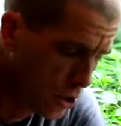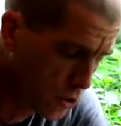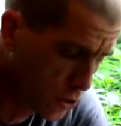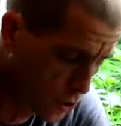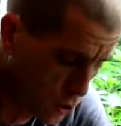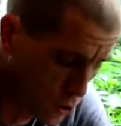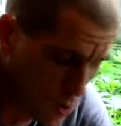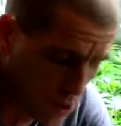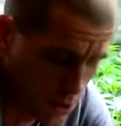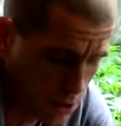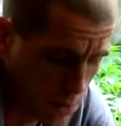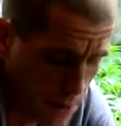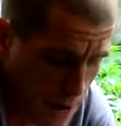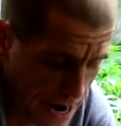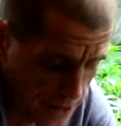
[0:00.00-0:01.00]
so you don't want to
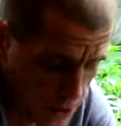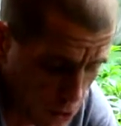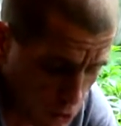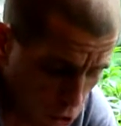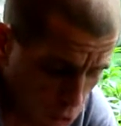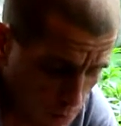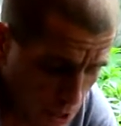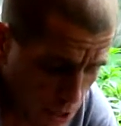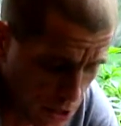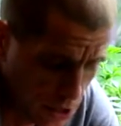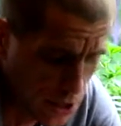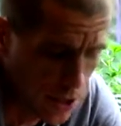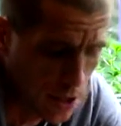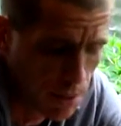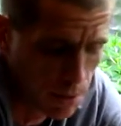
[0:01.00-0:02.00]
compact it too
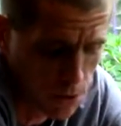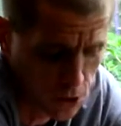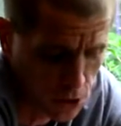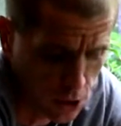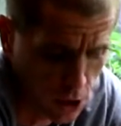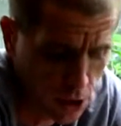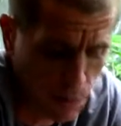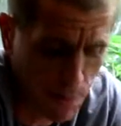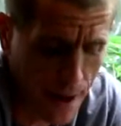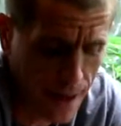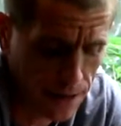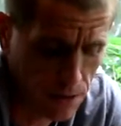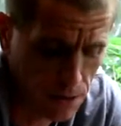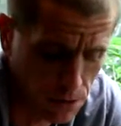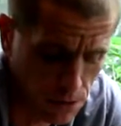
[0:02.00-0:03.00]
much, but it's good to
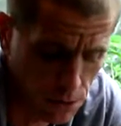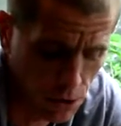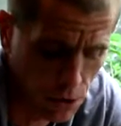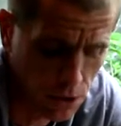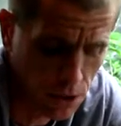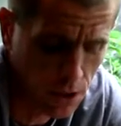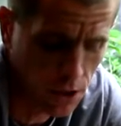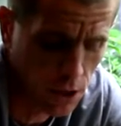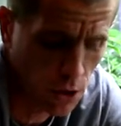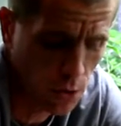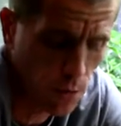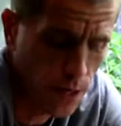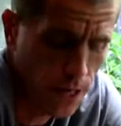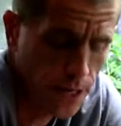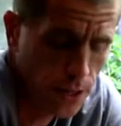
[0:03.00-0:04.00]
compact it a little, because
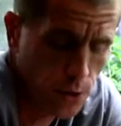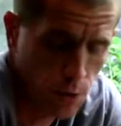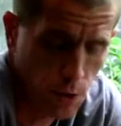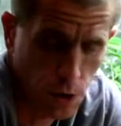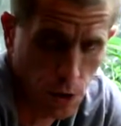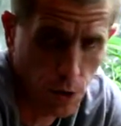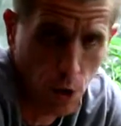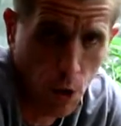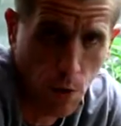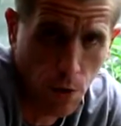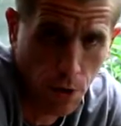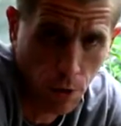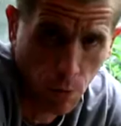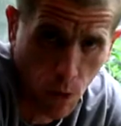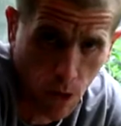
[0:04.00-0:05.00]
otherwise when you go
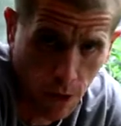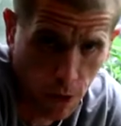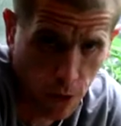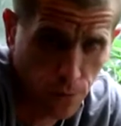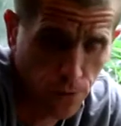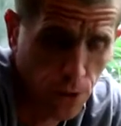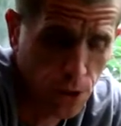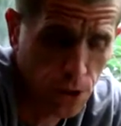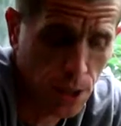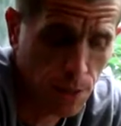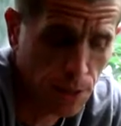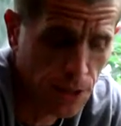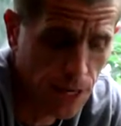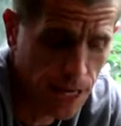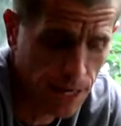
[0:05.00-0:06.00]
in and water the first
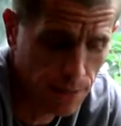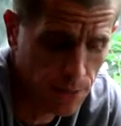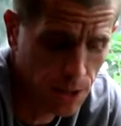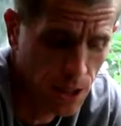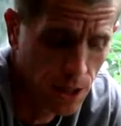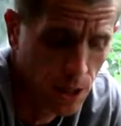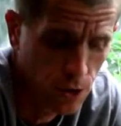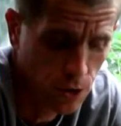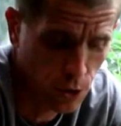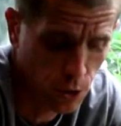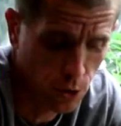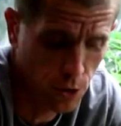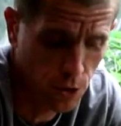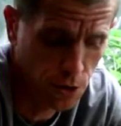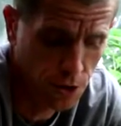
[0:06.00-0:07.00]
couple times, the
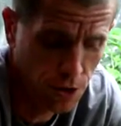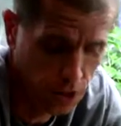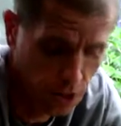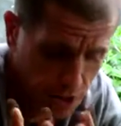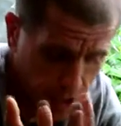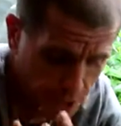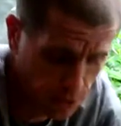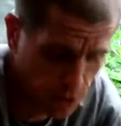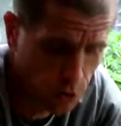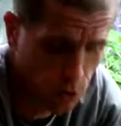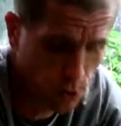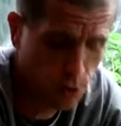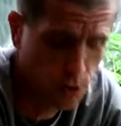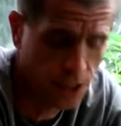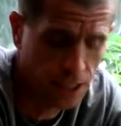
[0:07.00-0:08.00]
soil is going to tend to
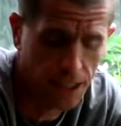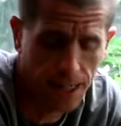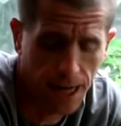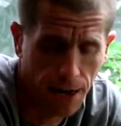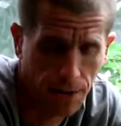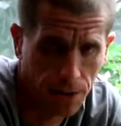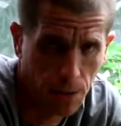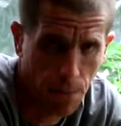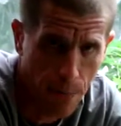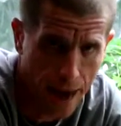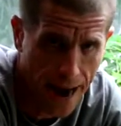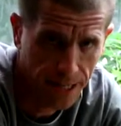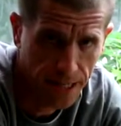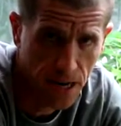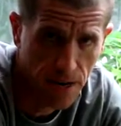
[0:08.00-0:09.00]
sink down and
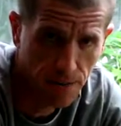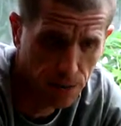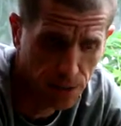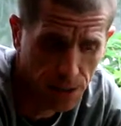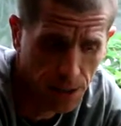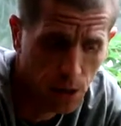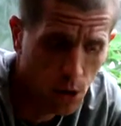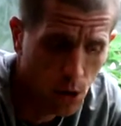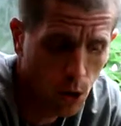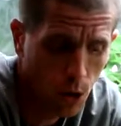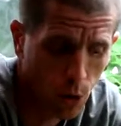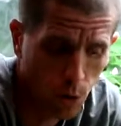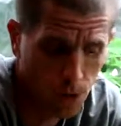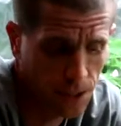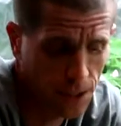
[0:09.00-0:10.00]
compact heavily,
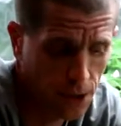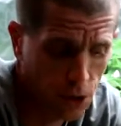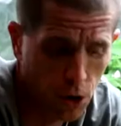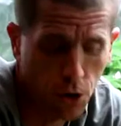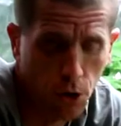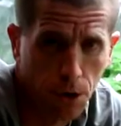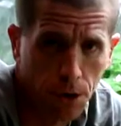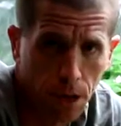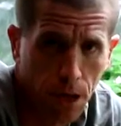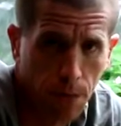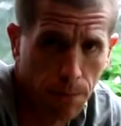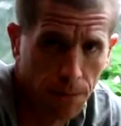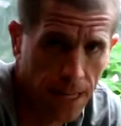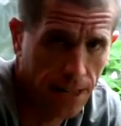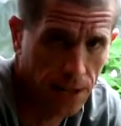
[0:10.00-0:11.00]
or get stirred up,
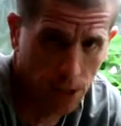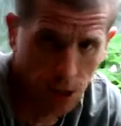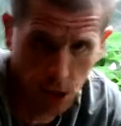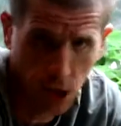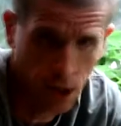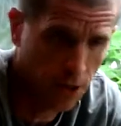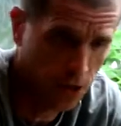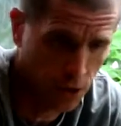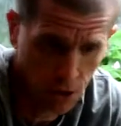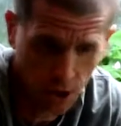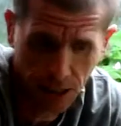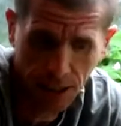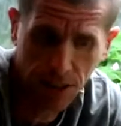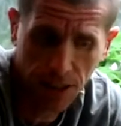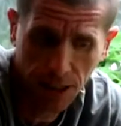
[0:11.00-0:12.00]
and that's going to cause the
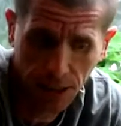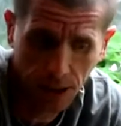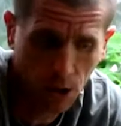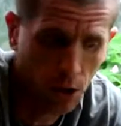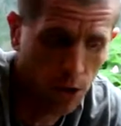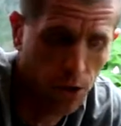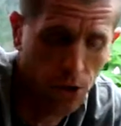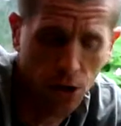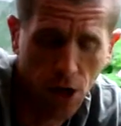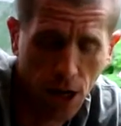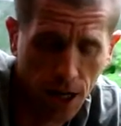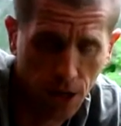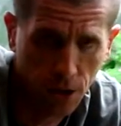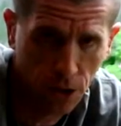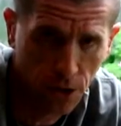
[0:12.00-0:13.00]
seed to get all
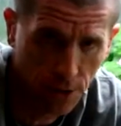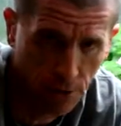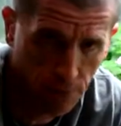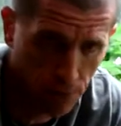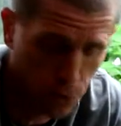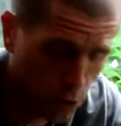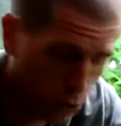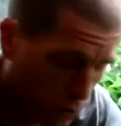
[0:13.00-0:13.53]
dislodged and float